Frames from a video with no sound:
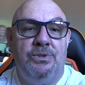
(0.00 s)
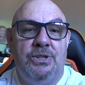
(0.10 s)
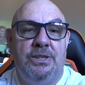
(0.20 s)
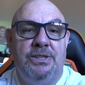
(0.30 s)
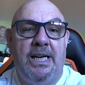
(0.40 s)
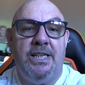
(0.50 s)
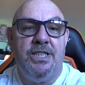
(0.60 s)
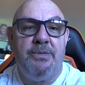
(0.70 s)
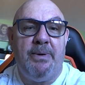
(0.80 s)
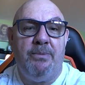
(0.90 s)
a day
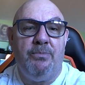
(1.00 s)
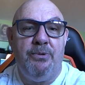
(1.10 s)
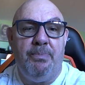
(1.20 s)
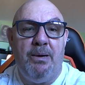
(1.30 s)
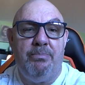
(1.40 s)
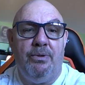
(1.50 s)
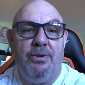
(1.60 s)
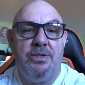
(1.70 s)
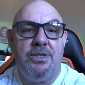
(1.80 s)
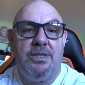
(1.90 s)
to spend with my
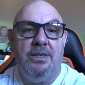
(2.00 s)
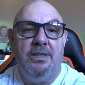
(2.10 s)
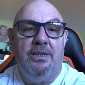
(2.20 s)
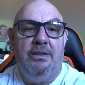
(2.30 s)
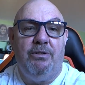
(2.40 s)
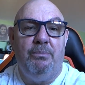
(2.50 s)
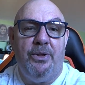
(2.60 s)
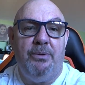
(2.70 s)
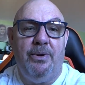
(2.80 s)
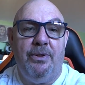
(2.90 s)
brothers from
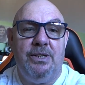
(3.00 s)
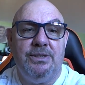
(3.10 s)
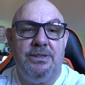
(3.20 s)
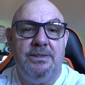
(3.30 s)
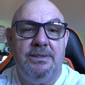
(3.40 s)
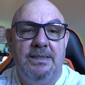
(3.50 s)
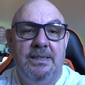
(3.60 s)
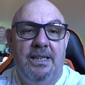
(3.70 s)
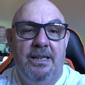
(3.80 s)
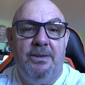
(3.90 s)
other mothers.
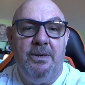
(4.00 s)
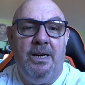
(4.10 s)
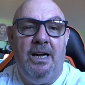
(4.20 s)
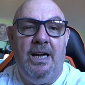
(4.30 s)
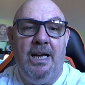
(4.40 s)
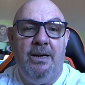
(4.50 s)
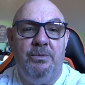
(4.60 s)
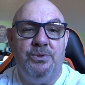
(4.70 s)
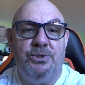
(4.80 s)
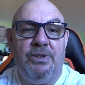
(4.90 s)
It
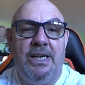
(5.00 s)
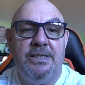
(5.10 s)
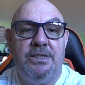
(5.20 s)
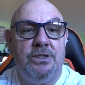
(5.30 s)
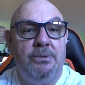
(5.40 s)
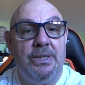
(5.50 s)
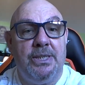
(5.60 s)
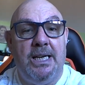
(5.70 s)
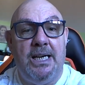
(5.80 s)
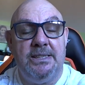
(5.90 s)
was great. Some of the
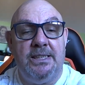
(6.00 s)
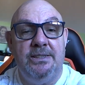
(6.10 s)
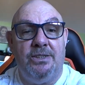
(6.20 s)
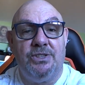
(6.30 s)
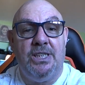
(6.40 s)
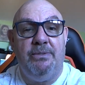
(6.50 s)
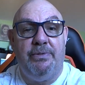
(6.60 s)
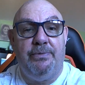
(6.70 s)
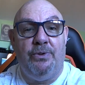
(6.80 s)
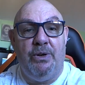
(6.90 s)
guys I'd not seen
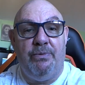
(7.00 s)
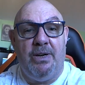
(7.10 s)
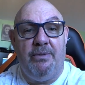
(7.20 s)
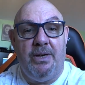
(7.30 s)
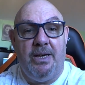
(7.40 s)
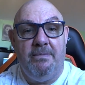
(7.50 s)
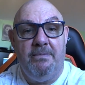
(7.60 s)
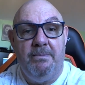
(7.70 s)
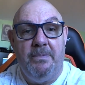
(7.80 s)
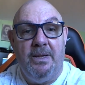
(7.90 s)
for 45 years.
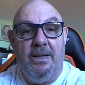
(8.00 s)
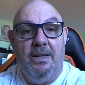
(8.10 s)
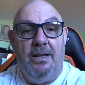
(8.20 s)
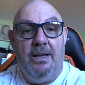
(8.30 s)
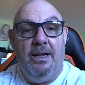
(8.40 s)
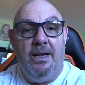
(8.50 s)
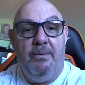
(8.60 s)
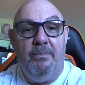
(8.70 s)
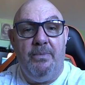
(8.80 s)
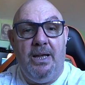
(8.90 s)

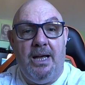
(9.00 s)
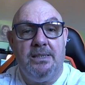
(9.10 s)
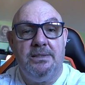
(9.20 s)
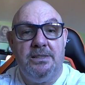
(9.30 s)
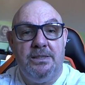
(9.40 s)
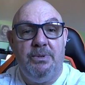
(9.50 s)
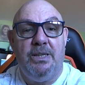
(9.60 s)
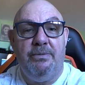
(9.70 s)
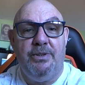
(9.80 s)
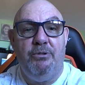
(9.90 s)
Yeah, so we
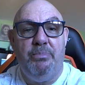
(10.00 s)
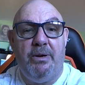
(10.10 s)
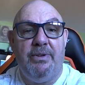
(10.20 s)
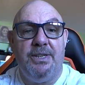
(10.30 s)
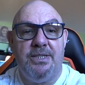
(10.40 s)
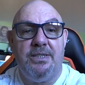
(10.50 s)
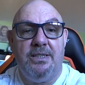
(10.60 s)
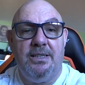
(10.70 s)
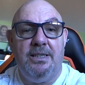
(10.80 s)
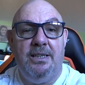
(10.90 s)
had a few bevies
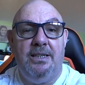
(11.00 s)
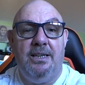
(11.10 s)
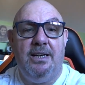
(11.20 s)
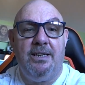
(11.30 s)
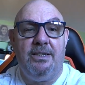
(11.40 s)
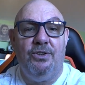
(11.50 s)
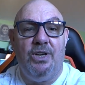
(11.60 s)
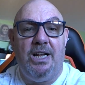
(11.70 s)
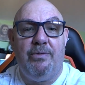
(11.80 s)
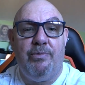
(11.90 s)
and had a good
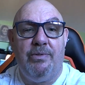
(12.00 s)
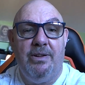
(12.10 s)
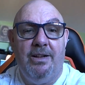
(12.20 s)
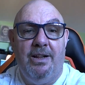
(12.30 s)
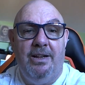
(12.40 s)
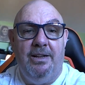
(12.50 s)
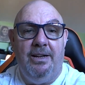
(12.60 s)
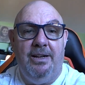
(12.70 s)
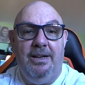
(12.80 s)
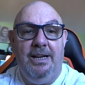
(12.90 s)
laugh.
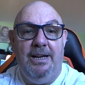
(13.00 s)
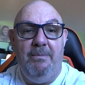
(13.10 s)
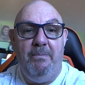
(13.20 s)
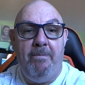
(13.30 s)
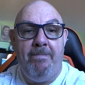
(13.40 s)
A